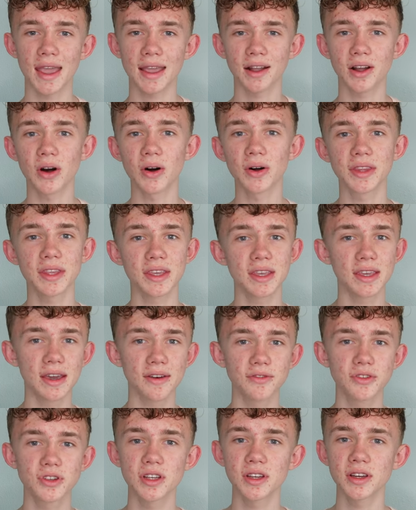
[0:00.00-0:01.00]
called
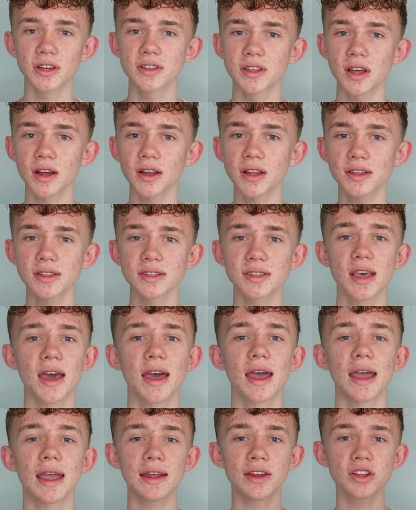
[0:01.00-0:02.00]
EFG Exotics,
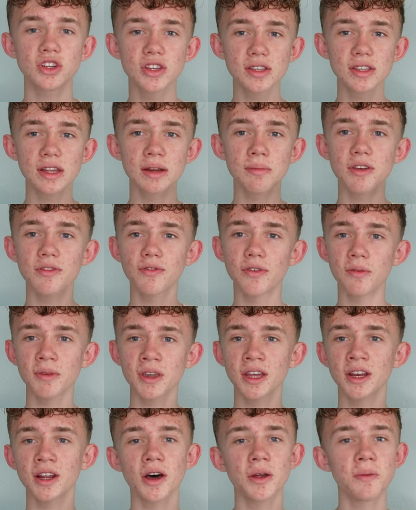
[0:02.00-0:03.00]
and she's going to be
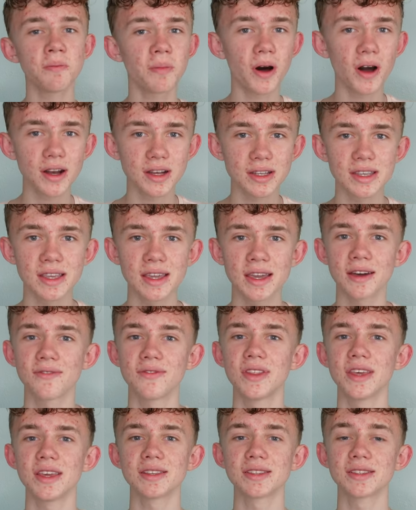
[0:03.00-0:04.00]
filming an unboxing
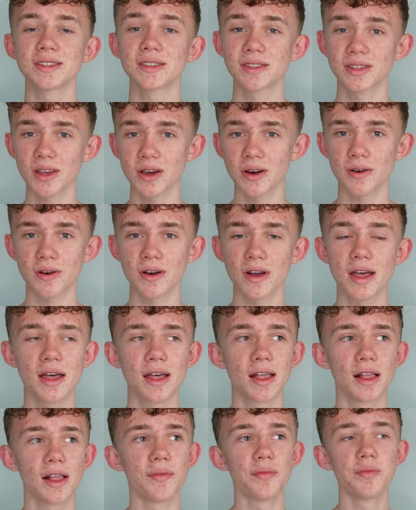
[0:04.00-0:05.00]
of these, so
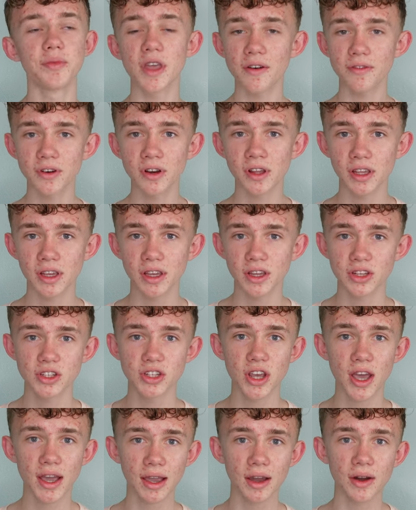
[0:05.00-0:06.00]
definitely
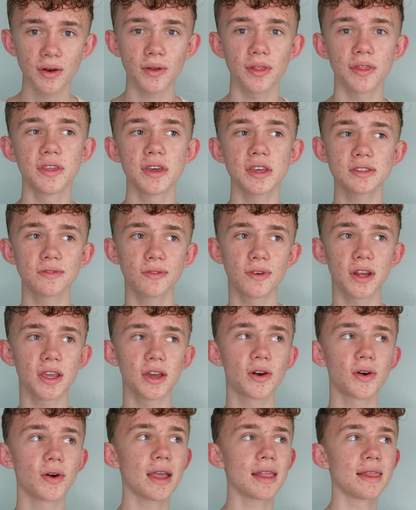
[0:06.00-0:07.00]
check out this
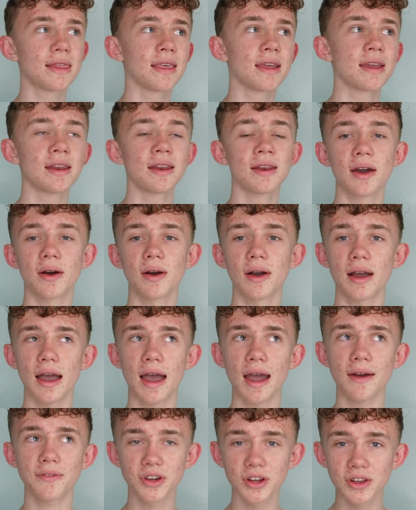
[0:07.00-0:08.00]
video, and then
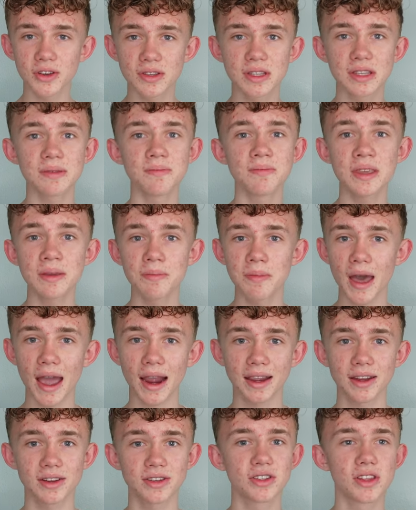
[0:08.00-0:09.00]
after you see me
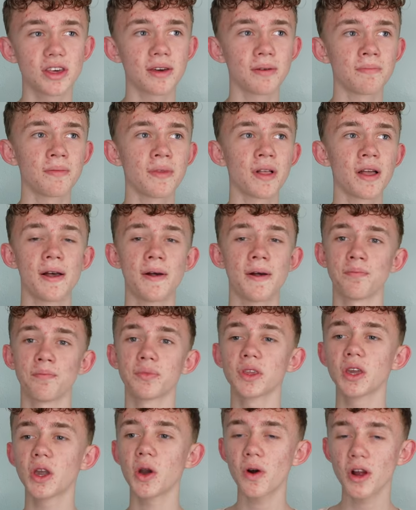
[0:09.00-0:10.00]
package them.
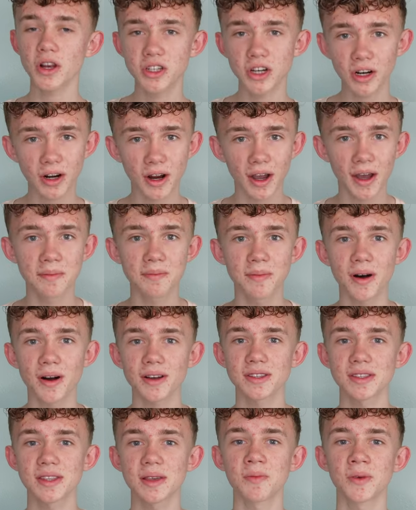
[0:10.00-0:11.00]
Go watch her
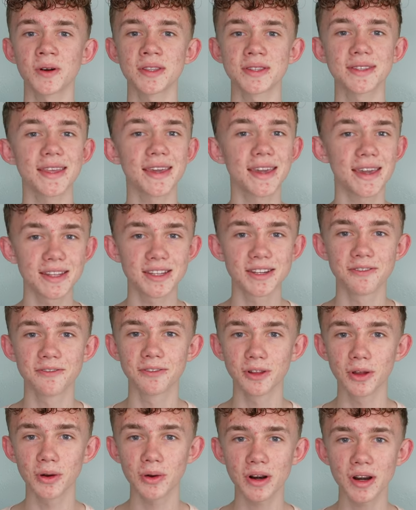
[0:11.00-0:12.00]
unbox them once they get to
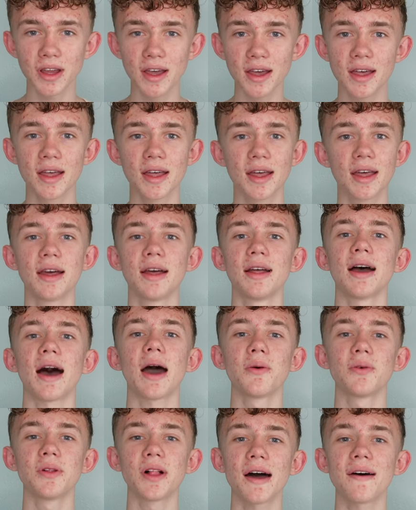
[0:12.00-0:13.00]
Florida.
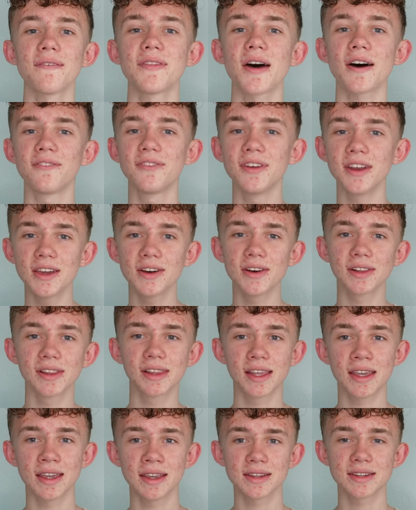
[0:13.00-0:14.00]
I will have that video
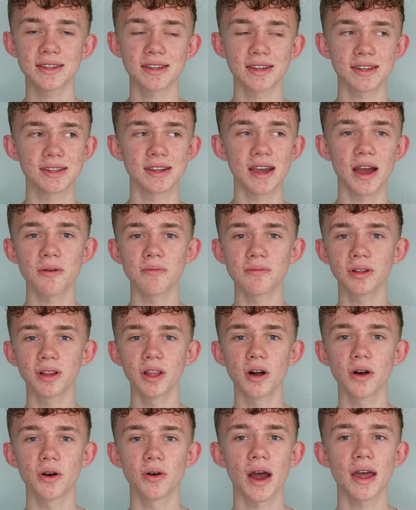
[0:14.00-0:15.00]
linked down
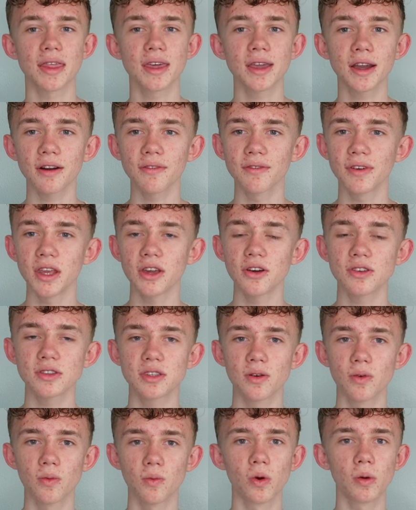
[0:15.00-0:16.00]
below. I think our
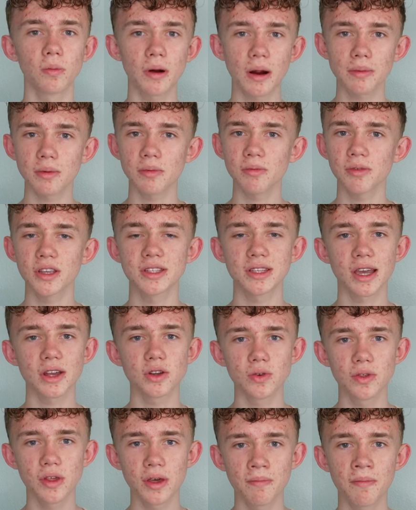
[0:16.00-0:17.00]
videos will probably
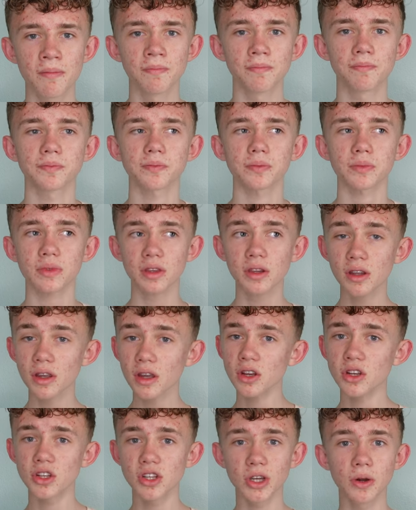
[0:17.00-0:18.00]
schedule them
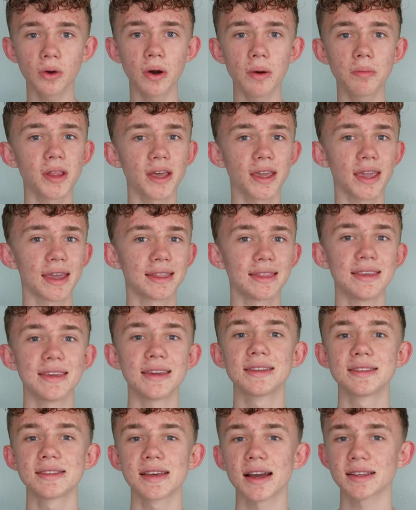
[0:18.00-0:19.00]
to go up like at the
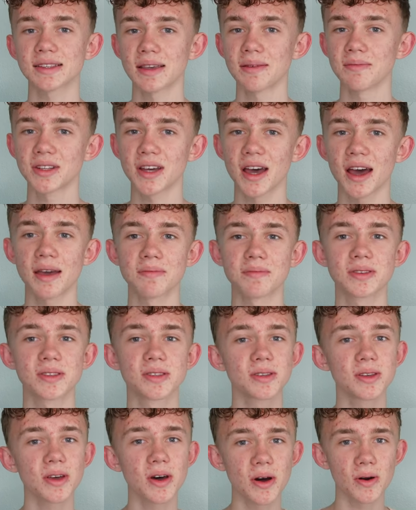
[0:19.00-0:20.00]
exact same time.
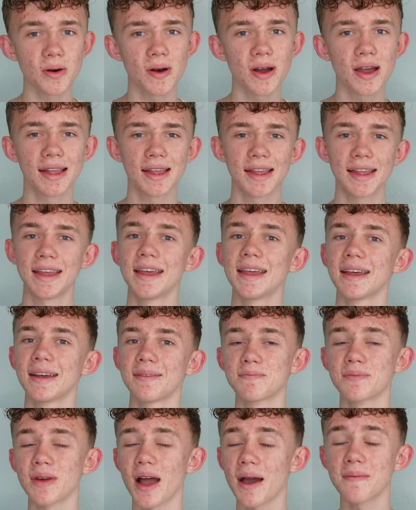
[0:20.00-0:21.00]
So
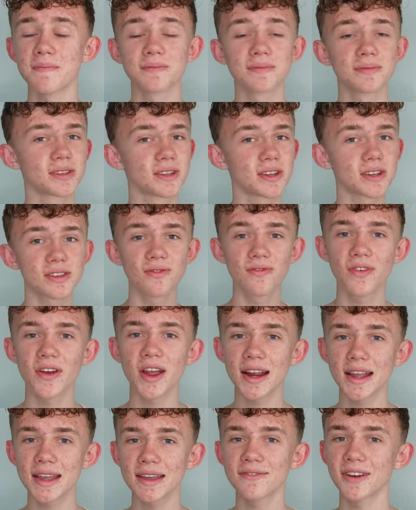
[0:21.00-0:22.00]
I'm just
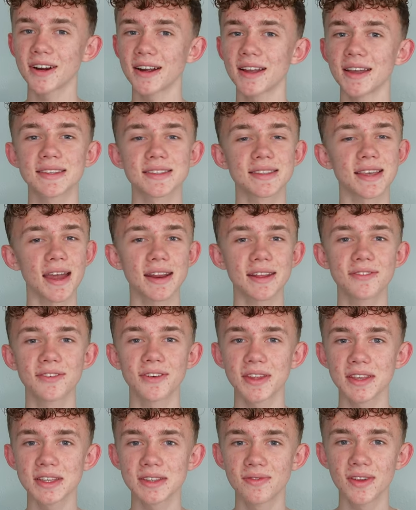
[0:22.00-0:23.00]
very, very excited
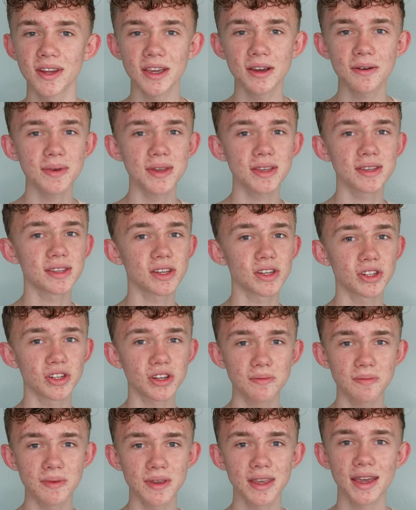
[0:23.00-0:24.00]
for this video because it
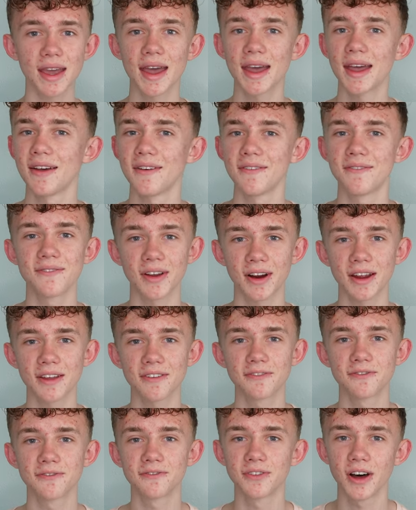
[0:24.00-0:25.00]
should be very
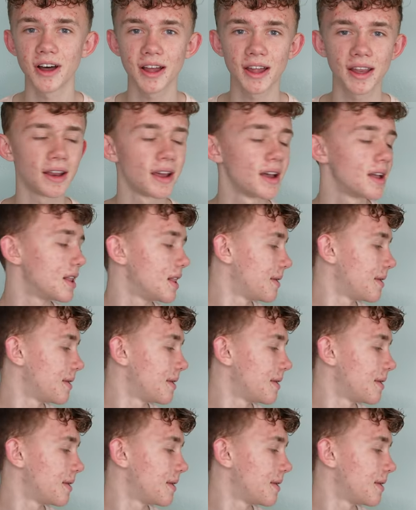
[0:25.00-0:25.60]
fun.